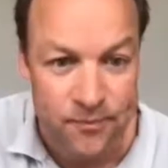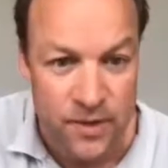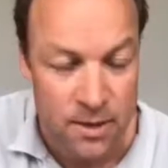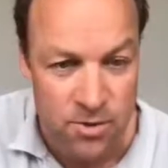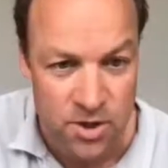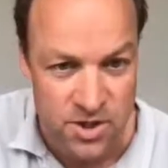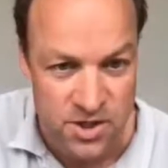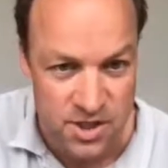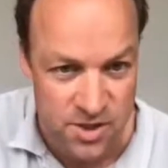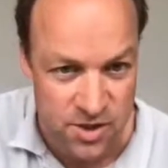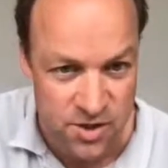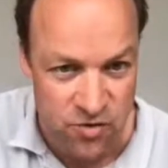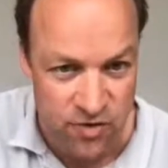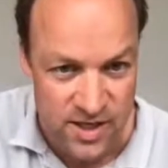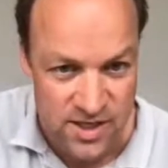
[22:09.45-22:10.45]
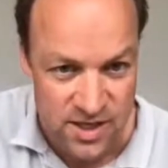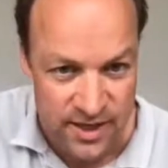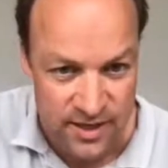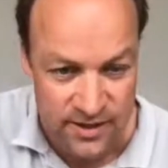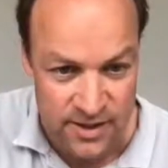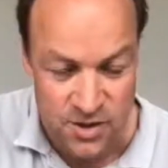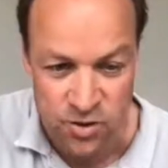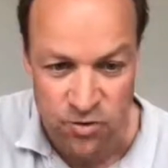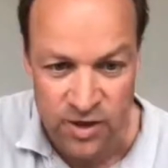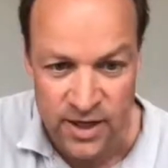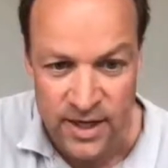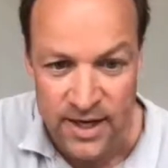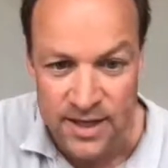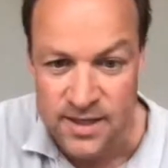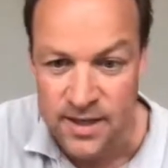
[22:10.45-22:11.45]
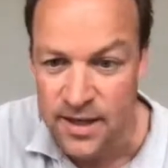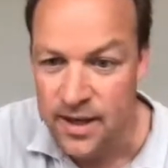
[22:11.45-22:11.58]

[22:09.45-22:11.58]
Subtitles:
Yeah, because it's not translated into Greek yet.